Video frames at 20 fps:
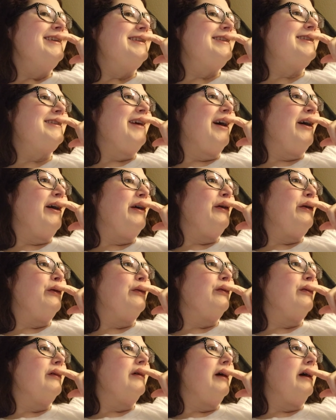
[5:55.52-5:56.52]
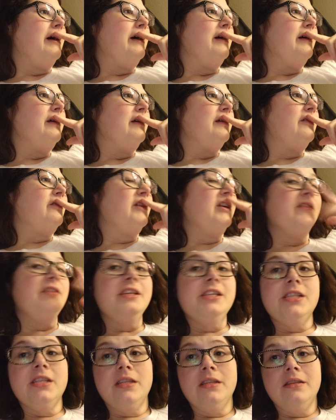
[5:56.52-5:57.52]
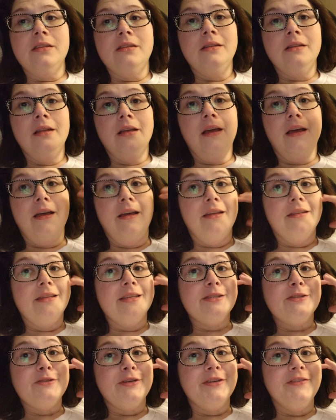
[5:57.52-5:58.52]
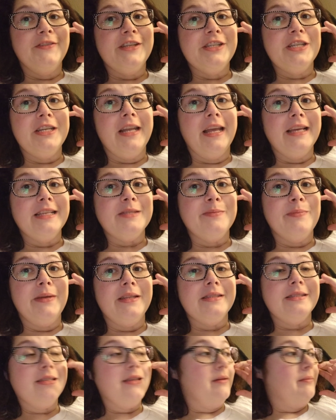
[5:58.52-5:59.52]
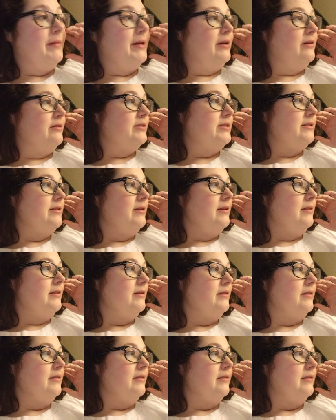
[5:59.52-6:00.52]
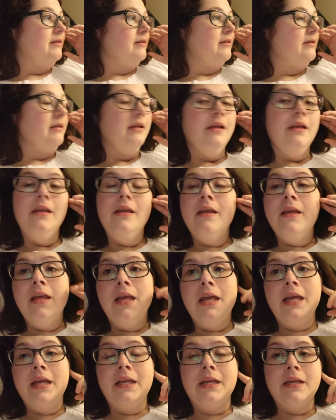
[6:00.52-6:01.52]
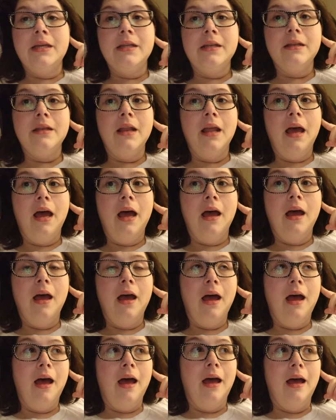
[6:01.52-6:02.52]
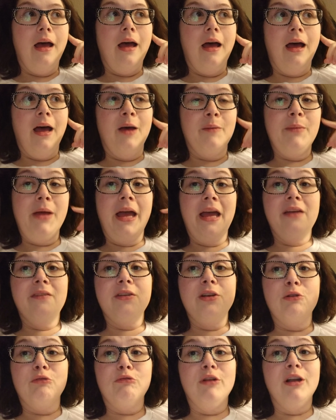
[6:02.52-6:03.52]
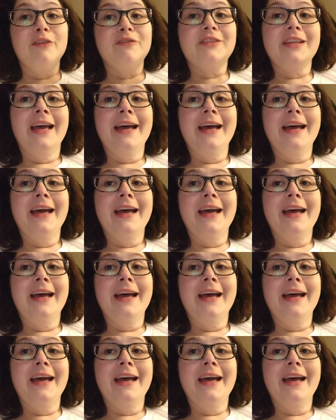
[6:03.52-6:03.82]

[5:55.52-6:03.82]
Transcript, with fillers: so, uh, revision. Uh, this revision has been something else. And I'm having a rough